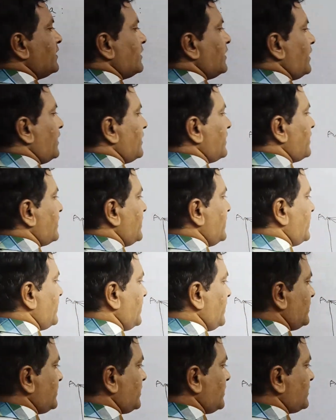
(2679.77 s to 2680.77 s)
and
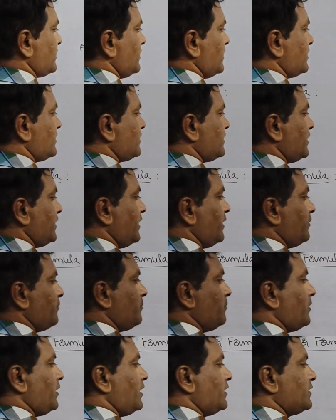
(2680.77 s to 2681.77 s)
retraces the same
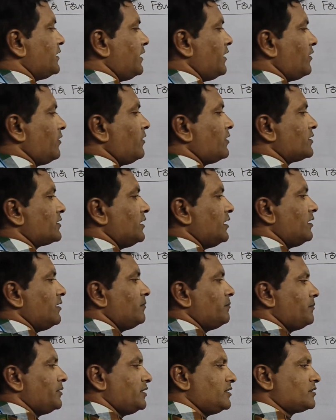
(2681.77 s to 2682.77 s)
path along the
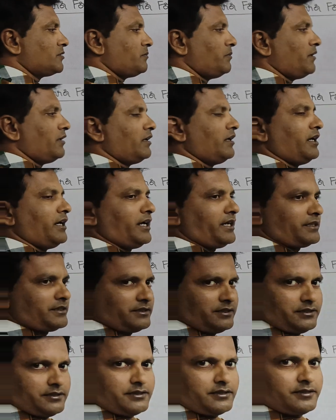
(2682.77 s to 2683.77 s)
principal
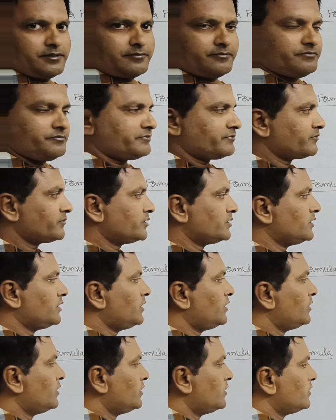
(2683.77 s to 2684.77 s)
axis.
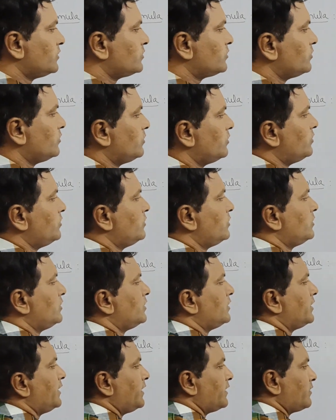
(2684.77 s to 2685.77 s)
So
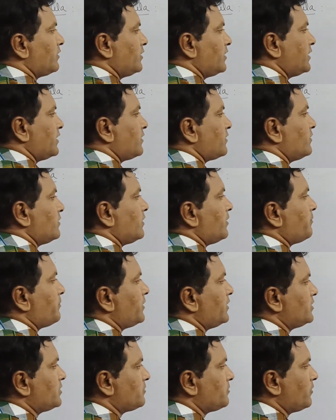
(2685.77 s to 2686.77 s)
according to the
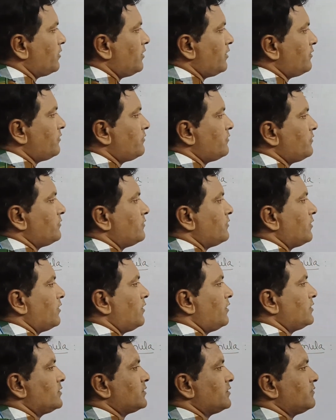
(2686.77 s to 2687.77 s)
principle of
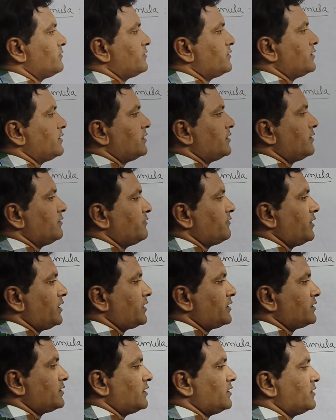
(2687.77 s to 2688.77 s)
laws of
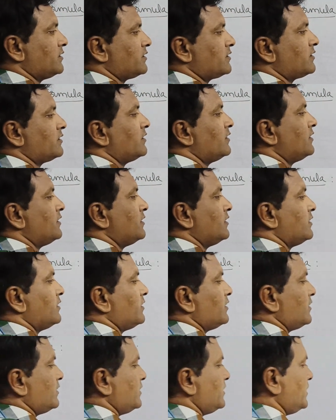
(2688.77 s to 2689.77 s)
reflections,
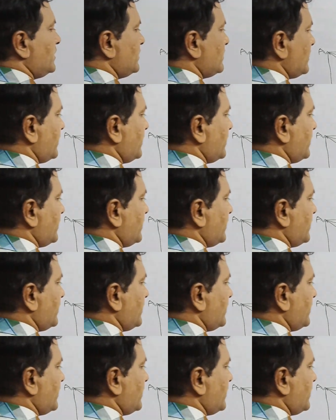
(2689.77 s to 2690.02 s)
these